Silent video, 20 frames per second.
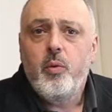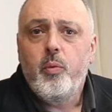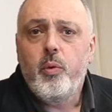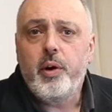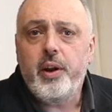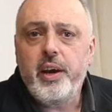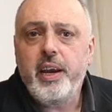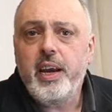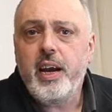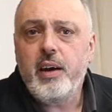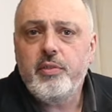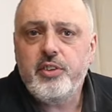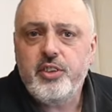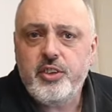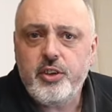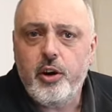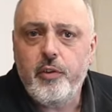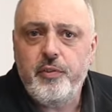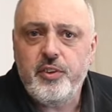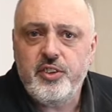When I have a
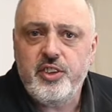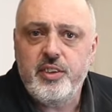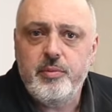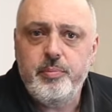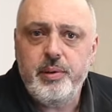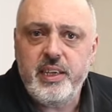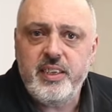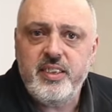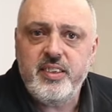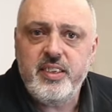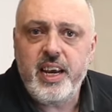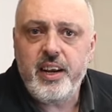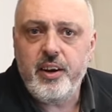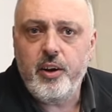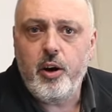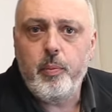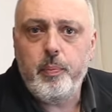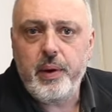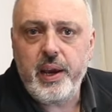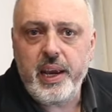surfacing bit set
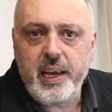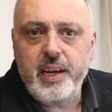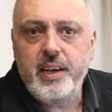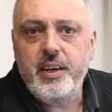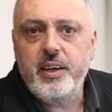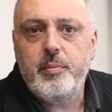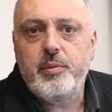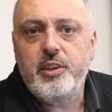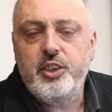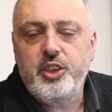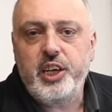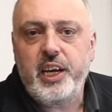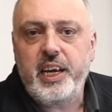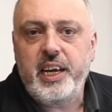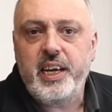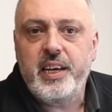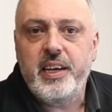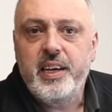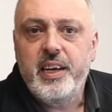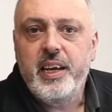up in the
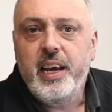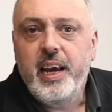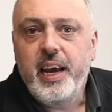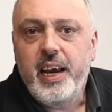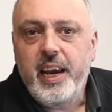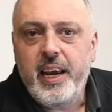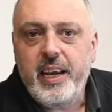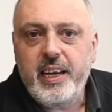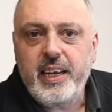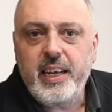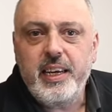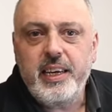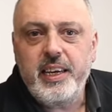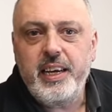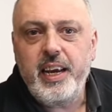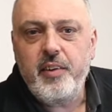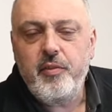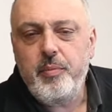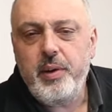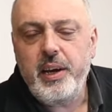machine, it'll
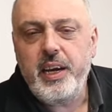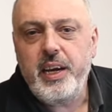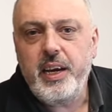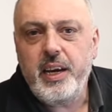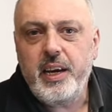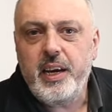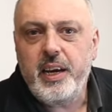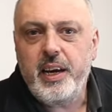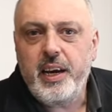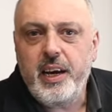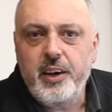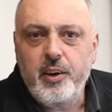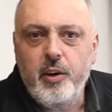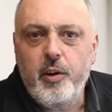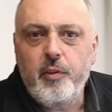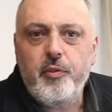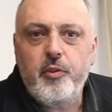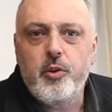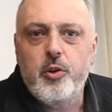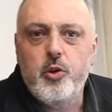give me
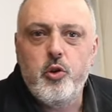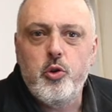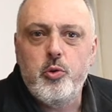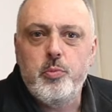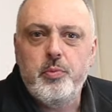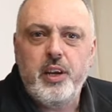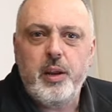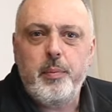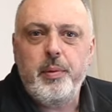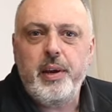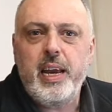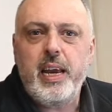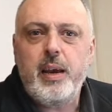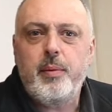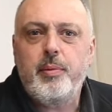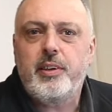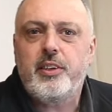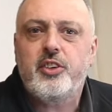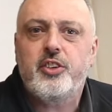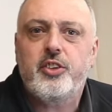enough room to be
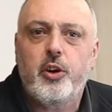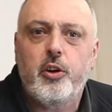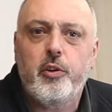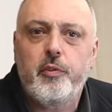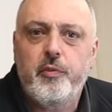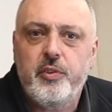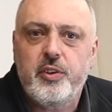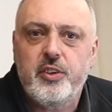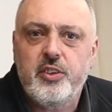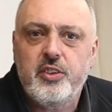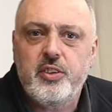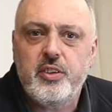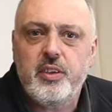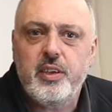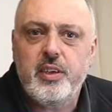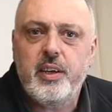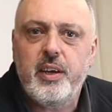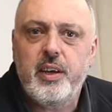able to surface